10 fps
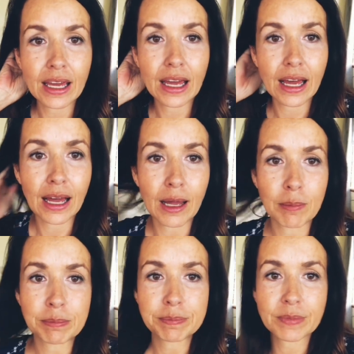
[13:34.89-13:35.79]

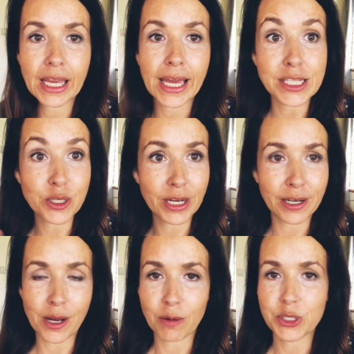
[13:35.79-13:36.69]
Um, in case you didn't
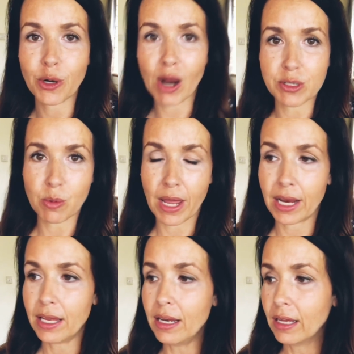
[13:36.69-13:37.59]
know, she
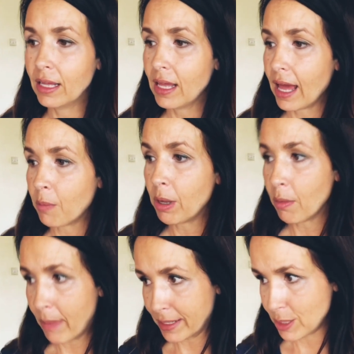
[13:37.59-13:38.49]
graduated and we were
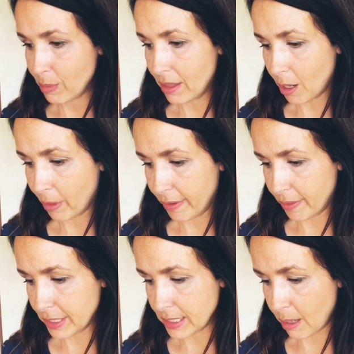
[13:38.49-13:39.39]
meant to be there with her
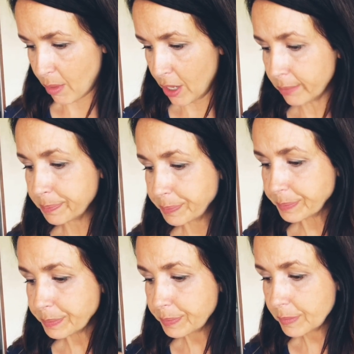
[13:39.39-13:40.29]
this summer,
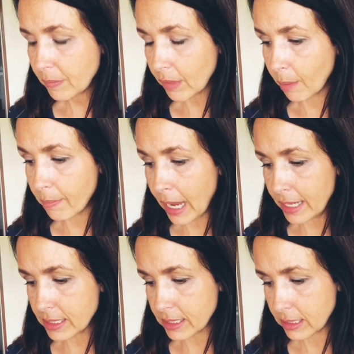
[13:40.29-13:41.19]

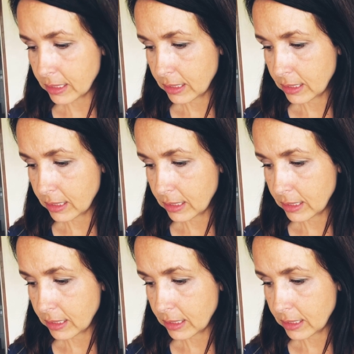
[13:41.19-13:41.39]
but